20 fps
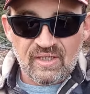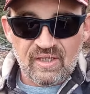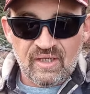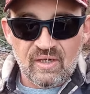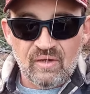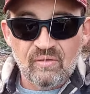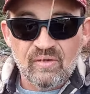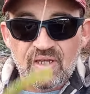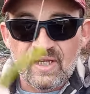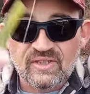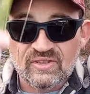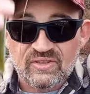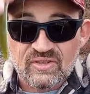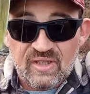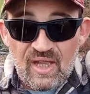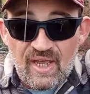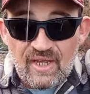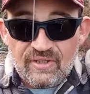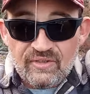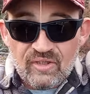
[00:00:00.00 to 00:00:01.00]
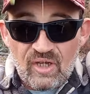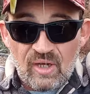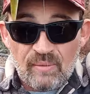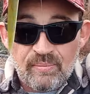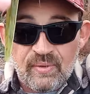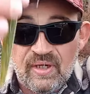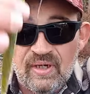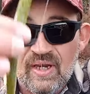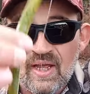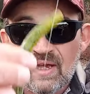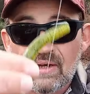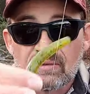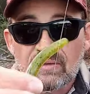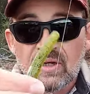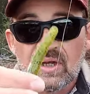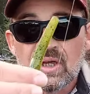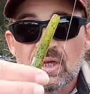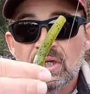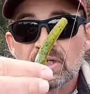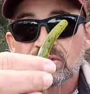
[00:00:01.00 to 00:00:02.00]
You know, it slides up and
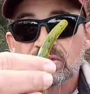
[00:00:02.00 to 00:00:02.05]
down.